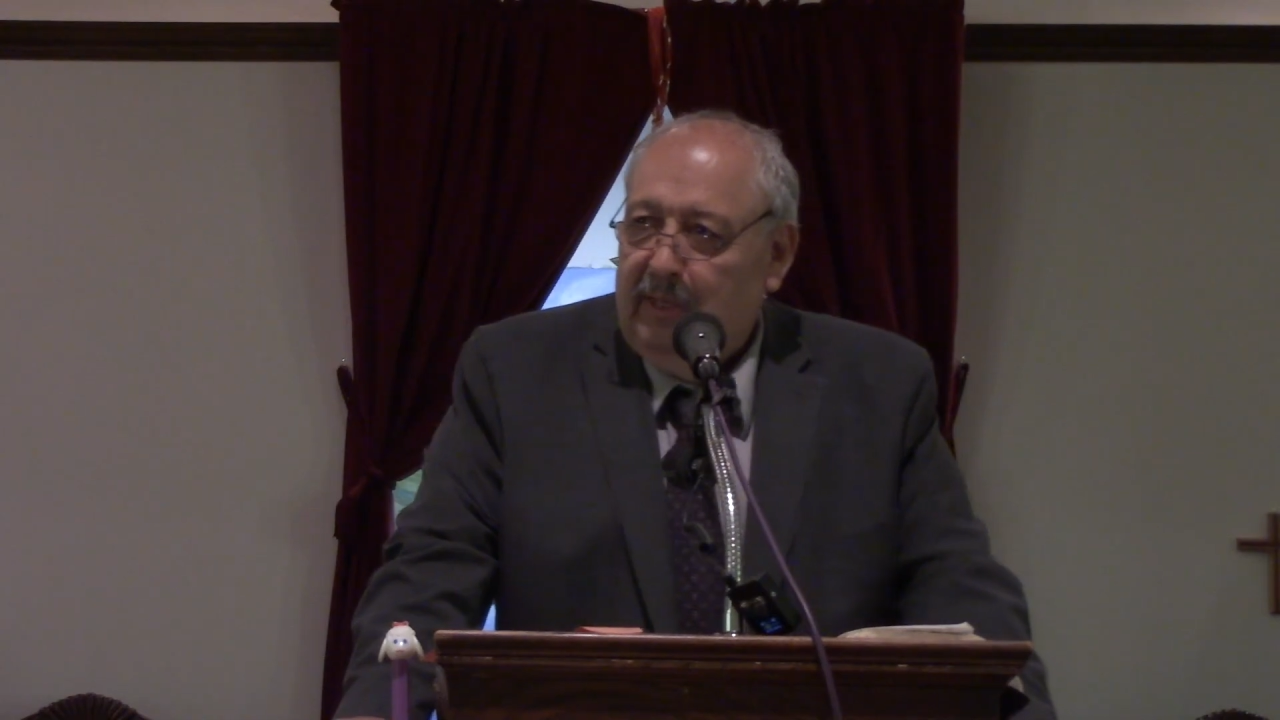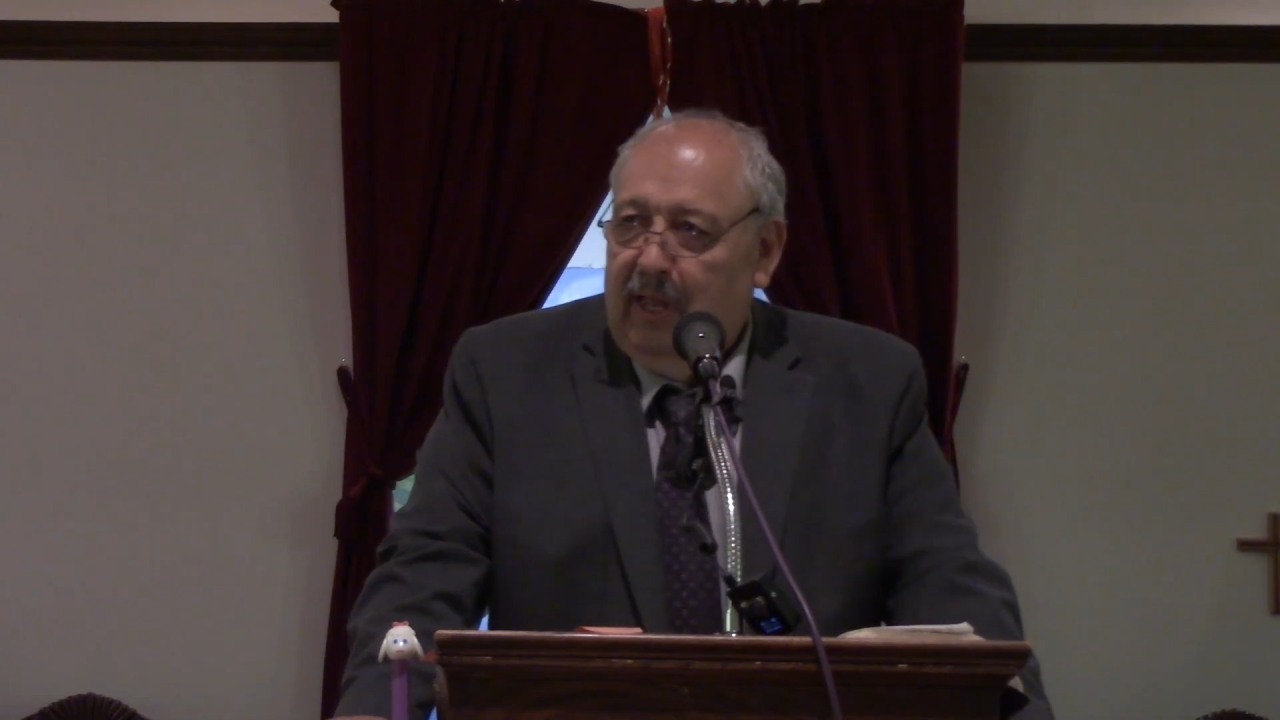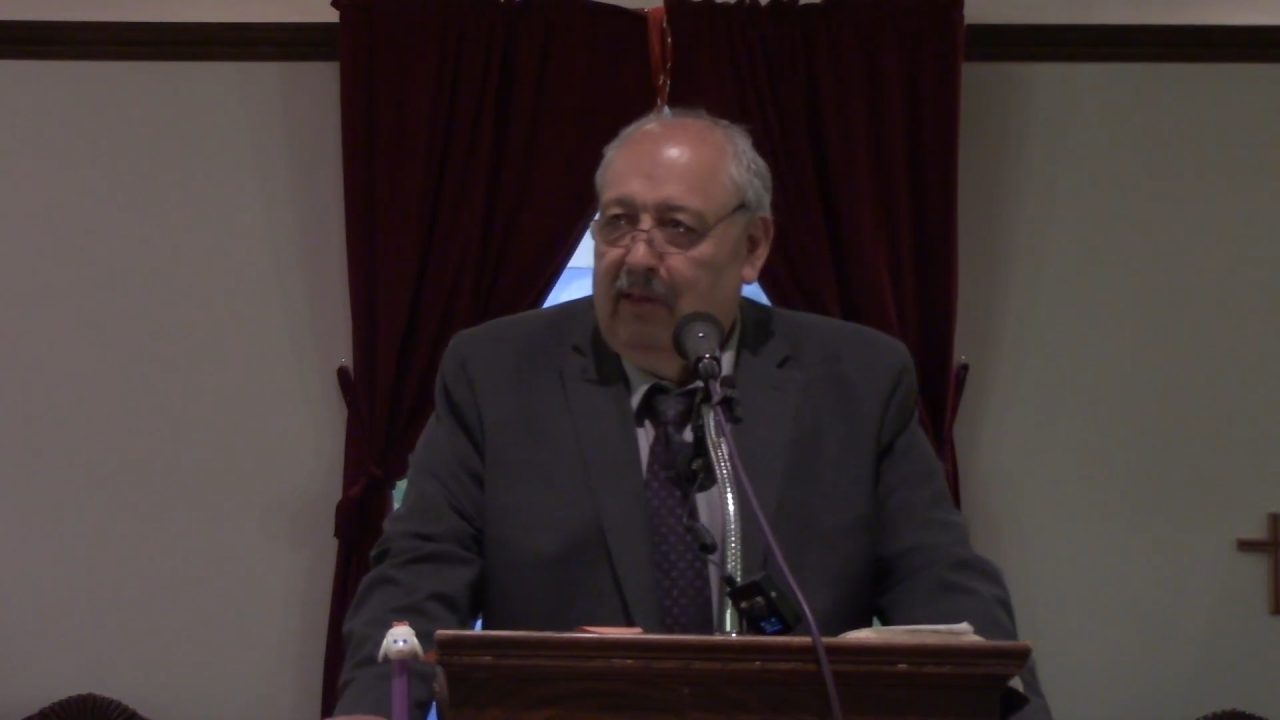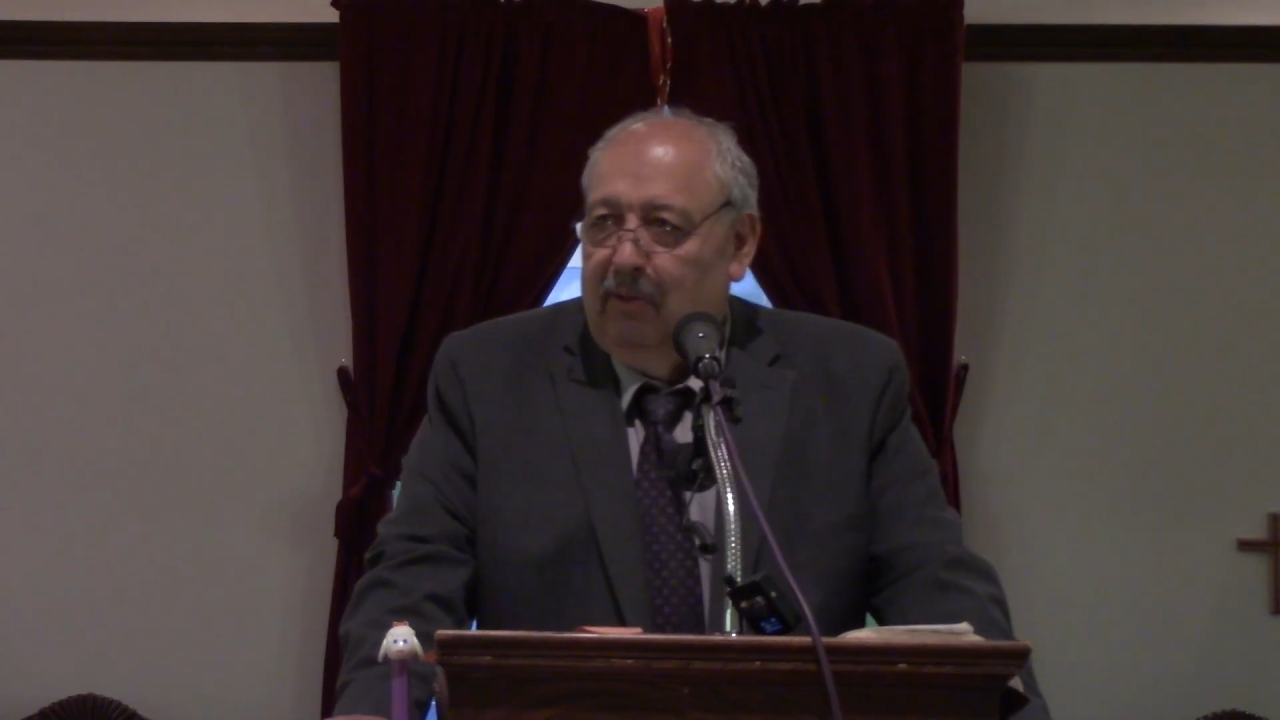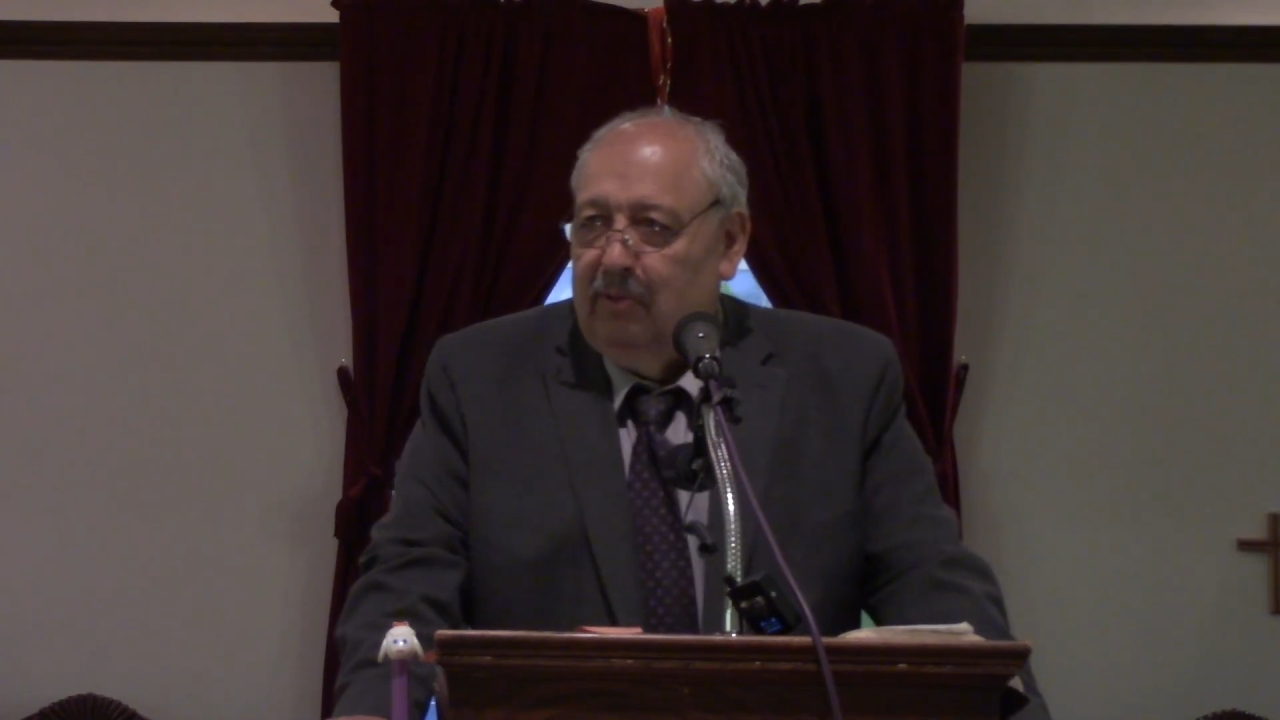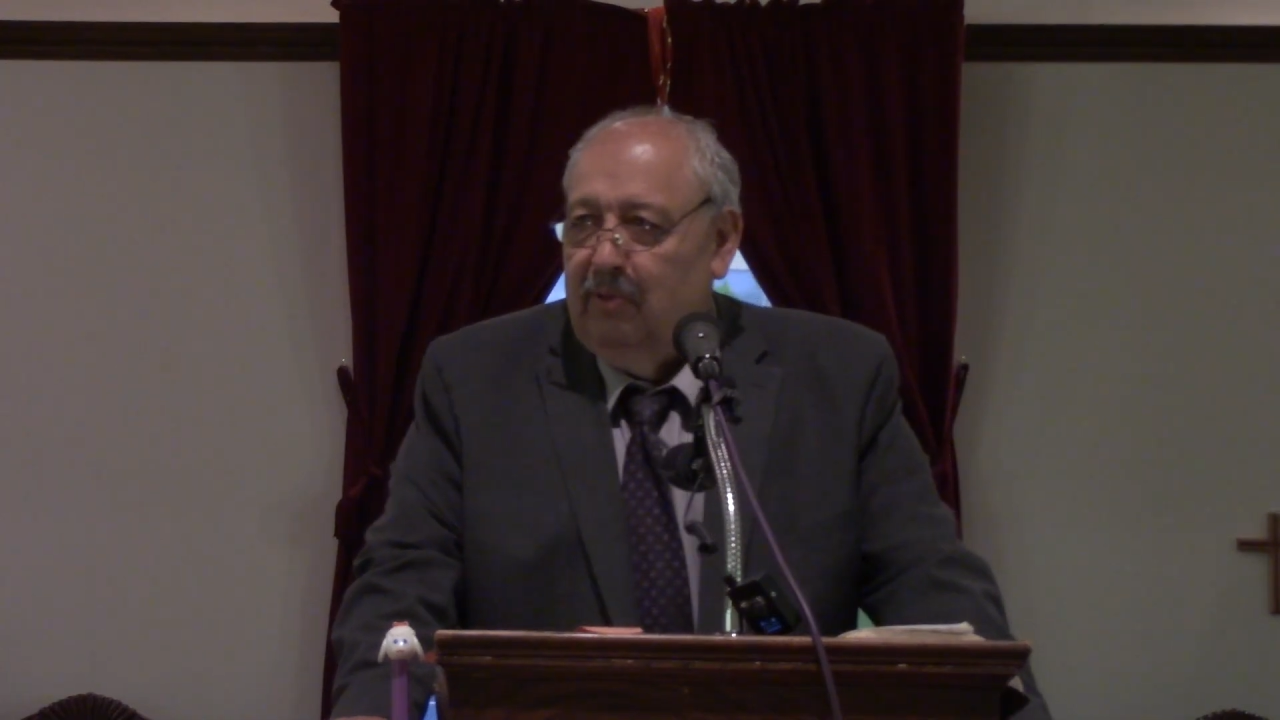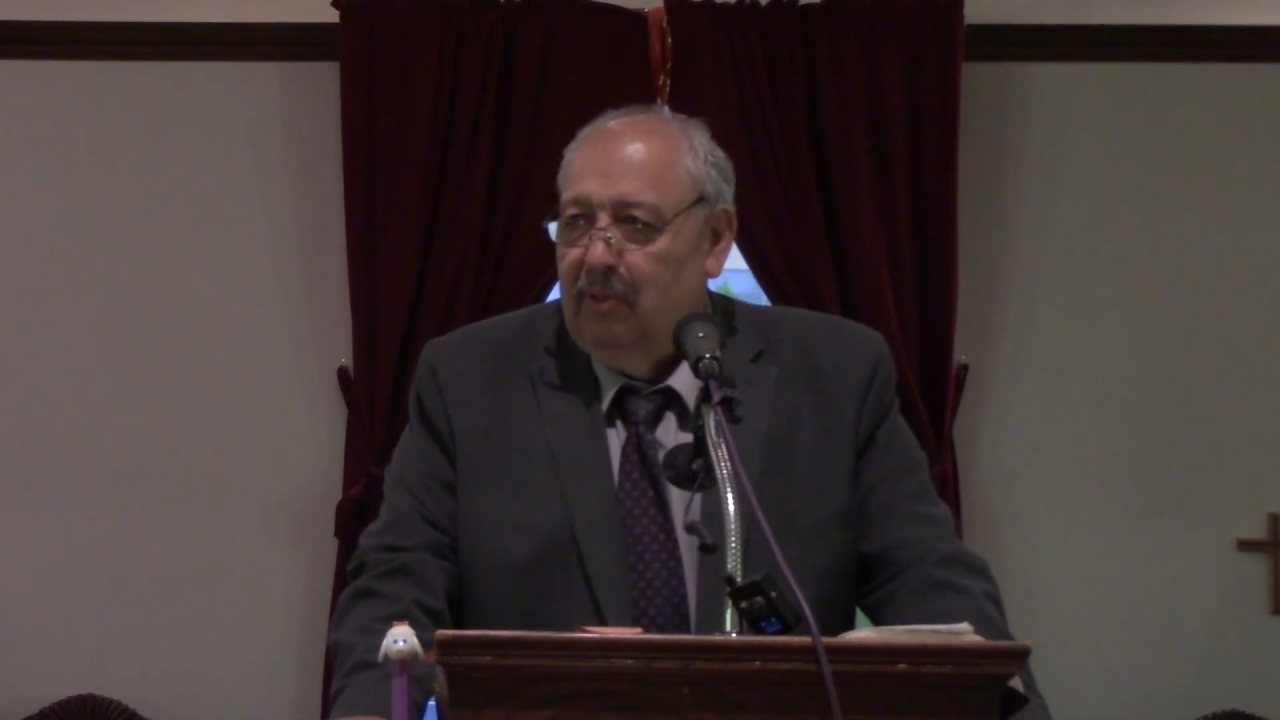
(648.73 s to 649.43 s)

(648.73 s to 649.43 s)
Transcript: I look to